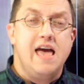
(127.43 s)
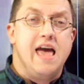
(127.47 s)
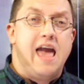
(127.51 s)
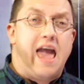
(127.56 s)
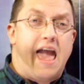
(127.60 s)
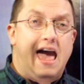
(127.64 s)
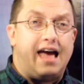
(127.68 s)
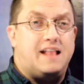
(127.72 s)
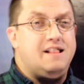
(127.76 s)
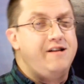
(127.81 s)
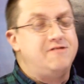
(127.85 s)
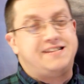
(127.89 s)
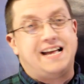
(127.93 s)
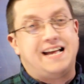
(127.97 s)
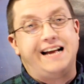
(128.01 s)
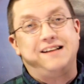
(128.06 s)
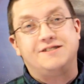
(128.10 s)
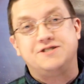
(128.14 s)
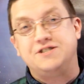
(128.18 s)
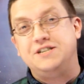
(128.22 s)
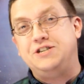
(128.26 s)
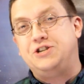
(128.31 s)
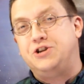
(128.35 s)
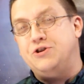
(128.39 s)
And there's
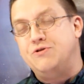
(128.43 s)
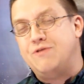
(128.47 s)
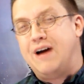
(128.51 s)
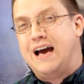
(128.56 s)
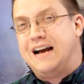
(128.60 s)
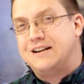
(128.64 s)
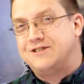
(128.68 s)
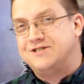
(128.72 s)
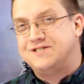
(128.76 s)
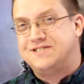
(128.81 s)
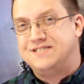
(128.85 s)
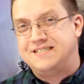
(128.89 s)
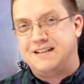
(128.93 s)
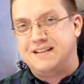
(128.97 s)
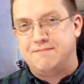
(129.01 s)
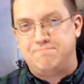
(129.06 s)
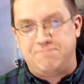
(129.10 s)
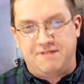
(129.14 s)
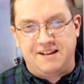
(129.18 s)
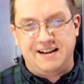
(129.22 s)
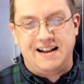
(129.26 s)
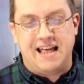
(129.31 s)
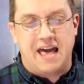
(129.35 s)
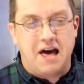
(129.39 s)
actually two actresses that
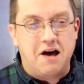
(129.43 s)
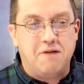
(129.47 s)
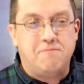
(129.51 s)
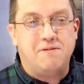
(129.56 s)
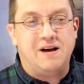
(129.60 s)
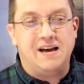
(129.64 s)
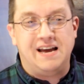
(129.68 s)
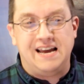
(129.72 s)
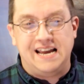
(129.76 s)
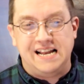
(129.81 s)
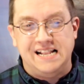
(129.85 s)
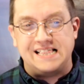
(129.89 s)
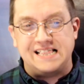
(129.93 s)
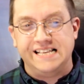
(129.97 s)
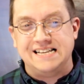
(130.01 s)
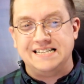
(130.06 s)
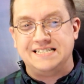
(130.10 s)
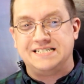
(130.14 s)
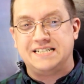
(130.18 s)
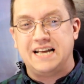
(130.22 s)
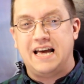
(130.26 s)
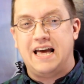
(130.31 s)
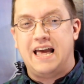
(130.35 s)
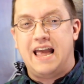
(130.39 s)
played Emma in
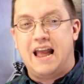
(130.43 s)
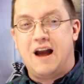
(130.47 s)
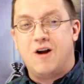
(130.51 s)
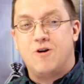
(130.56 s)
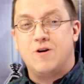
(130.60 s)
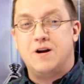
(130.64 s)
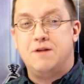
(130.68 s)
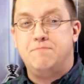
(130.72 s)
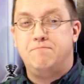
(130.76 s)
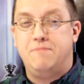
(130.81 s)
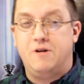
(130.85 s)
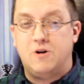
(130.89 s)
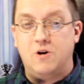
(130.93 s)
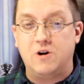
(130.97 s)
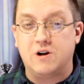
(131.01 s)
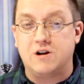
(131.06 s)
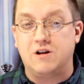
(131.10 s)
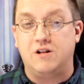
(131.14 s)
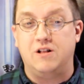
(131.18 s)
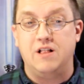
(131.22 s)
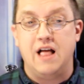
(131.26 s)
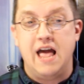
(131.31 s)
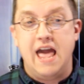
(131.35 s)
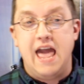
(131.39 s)
this. Erin
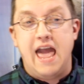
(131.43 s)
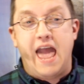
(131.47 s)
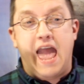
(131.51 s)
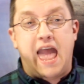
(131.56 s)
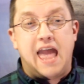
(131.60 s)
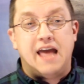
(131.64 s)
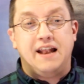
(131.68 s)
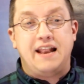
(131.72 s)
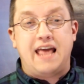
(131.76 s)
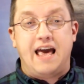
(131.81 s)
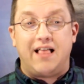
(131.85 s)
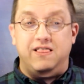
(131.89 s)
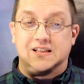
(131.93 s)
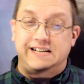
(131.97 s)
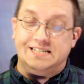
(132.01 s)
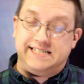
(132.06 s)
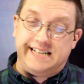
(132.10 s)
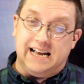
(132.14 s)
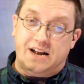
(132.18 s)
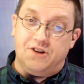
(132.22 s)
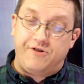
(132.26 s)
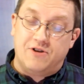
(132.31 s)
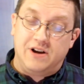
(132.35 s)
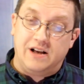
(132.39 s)
Miracle and
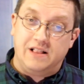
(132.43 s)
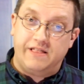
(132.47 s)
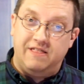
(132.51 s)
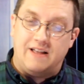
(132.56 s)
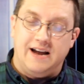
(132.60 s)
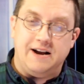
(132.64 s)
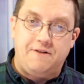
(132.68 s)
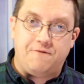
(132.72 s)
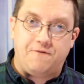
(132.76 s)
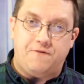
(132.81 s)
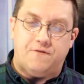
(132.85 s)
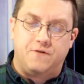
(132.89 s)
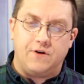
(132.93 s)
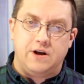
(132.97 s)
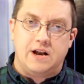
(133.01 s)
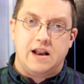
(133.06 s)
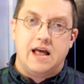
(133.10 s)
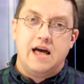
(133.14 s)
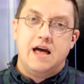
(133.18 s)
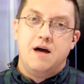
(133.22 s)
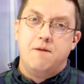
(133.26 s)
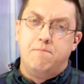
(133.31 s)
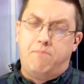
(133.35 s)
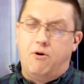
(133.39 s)
Alexandria Lightfoot
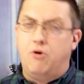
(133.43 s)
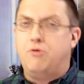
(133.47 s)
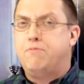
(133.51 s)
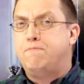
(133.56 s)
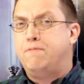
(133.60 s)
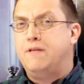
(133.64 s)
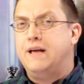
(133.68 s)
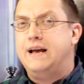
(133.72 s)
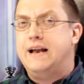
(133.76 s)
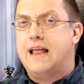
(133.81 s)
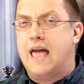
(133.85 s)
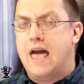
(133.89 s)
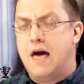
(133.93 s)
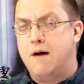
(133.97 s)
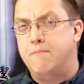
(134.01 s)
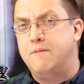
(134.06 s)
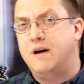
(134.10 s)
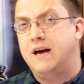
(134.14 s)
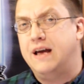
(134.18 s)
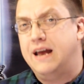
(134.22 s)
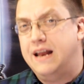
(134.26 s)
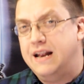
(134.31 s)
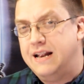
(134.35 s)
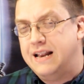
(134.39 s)
both played Emma,
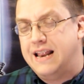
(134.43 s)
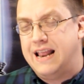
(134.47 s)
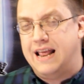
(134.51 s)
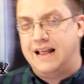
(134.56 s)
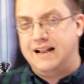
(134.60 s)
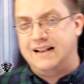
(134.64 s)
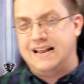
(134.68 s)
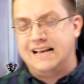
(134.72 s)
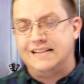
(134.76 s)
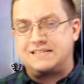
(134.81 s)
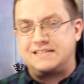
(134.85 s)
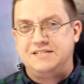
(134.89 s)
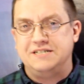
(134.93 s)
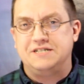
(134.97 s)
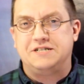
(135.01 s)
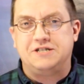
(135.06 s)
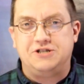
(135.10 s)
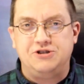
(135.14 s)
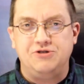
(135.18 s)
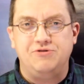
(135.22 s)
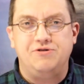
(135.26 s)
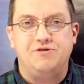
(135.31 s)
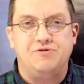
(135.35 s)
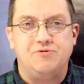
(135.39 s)
and that's just
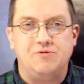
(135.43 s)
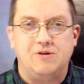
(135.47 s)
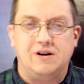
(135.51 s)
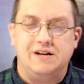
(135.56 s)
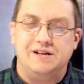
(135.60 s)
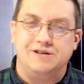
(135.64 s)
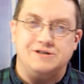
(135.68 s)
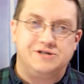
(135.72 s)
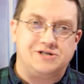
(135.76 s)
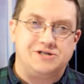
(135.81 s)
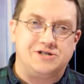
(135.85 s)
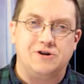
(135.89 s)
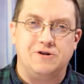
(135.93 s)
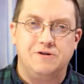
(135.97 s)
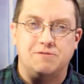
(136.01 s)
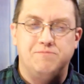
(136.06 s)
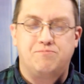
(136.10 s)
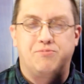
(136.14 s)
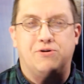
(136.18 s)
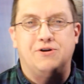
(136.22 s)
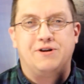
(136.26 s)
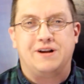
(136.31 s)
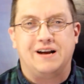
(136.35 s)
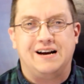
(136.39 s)
due to certain
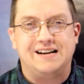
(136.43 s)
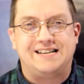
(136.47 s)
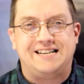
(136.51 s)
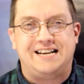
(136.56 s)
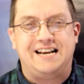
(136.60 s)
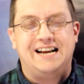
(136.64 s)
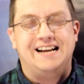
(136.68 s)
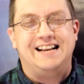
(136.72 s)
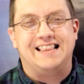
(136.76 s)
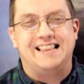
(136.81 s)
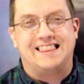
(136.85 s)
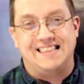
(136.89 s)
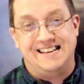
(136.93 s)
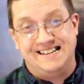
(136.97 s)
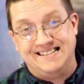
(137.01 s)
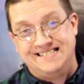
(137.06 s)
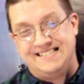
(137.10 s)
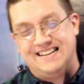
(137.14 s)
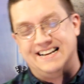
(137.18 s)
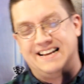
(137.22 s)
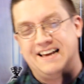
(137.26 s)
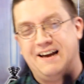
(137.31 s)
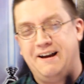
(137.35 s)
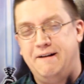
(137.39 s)
production things
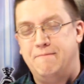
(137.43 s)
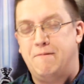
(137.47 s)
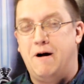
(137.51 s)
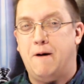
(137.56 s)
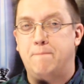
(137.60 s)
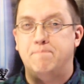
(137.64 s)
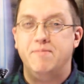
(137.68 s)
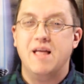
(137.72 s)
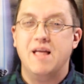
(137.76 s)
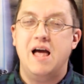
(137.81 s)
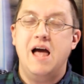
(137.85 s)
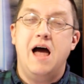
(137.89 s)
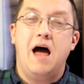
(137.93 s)
that came up.